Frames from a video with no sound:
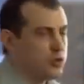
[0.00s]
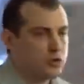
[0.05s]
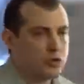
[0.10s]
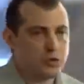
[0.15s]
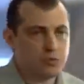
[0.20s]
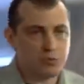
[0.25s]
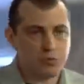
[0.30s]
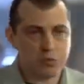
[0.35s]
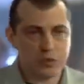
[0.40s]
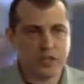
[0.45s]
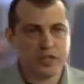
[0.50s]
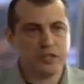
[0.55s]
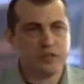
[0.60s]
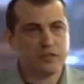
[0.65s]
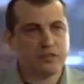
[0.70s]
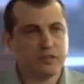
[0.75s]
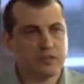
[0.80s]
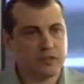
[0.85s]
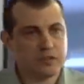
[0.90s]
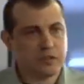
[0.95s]
you can
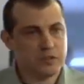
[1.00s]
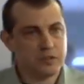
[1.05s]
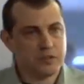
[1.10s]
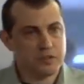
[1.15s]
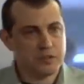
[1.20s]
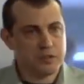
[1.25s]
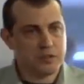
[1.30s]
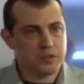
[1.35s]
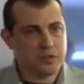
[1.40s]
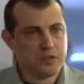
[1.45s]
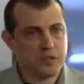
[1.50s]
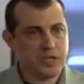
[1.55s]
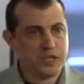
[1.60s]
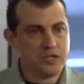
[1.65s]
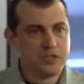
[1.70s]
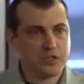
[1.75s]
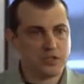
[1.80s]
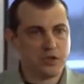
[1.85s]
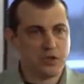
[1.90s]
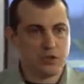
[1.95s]
breathe
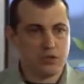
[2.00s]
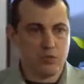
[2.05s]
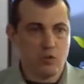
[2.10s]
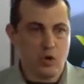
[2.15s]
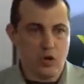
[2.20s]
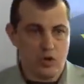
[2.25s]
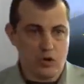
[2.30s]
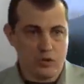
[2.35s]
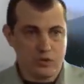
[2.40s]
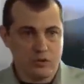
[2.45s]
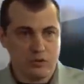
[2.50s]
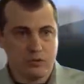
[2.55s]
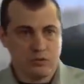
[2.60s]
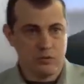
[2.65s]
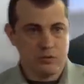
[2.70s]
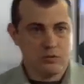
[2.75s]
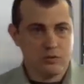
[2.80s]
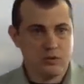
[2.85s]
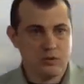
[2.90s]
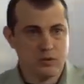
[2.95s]
in salt water.
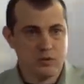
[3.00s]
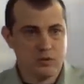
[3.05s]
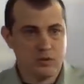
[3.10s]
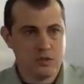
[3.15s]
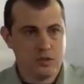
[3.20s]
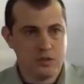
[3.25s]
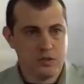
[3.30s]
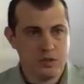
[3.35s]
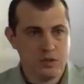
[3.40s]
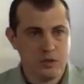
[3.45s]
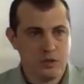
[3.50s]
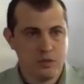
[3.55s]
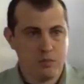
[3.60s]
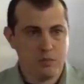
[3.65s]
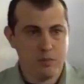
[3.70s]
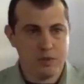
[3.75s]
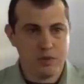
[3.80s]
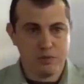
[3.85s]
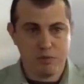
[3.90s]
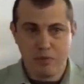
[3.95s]

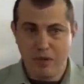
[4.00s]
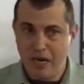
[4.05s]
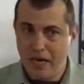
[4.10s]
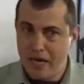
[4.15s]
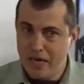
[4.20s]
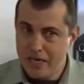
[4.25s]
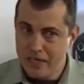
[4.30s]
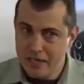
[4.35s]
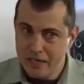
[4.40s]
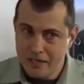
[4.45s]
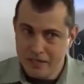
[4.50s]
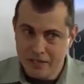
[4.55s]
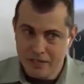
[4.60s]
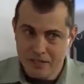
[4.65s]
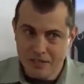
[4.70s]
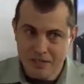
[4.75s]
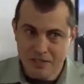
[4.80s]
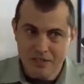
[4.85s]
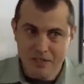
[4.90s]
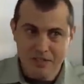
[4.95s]
But by
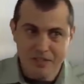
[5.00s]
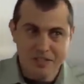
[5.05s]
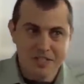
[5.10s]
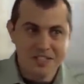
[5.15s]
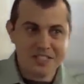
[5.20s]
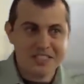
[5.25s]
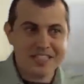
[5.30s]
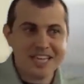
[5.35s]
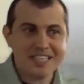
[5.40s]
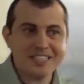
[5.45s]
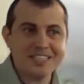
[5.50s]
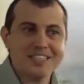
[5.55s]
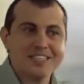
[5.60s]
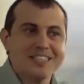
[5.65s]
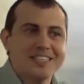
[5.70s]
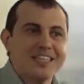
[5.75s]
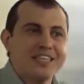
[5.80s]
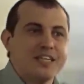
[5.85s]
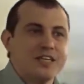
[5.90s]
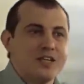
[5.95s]

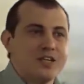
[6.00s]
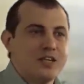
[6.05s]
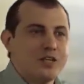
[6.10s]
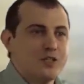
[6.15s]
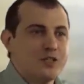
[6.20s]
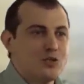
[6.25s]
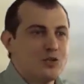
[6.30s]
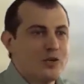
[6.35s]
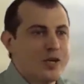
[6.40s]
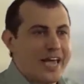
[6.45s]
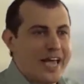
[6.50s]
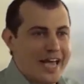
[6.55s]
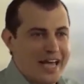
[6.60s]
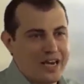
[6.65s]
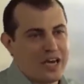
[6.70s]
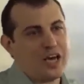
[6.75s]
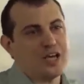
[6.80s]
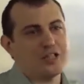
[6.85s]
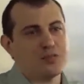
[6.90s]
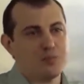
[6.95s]
necessity, you
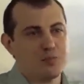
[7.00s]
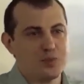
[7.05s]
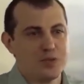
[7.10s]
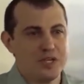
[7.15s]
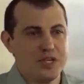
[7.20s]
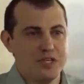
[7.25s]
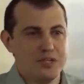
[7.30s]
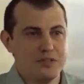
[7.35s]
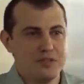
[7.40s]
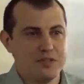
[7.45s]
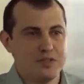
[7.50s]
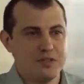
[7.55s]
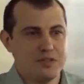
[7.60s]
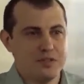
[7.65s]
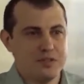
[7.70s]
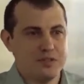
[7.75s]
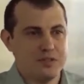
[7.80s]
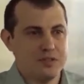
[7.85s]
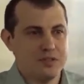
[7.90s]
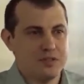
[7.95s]
cannot breathe
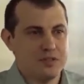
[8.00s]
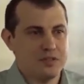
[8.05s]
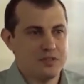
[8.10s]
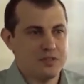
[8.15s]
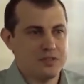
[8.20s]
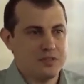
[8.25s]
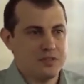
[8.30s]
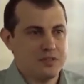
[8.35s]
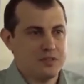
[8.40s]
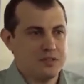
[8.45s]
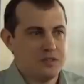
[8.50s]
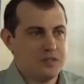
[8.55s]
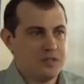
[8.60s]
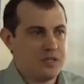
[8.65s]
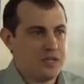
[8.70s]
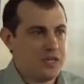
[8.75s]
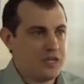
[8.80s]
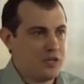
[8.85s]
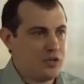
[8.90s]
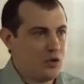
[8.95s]

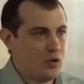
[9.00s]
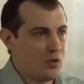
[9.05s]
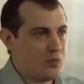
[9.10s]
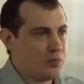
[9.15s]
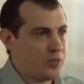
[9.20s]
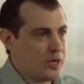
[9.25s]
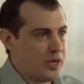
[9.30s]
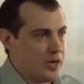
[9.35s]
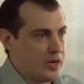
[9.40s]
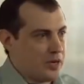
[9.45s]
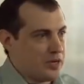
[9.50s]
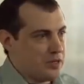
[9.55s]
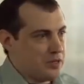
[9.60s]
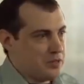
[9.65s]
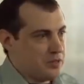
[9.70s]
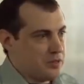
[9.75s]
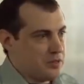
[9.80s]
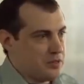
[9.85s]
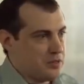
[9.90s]
in open air.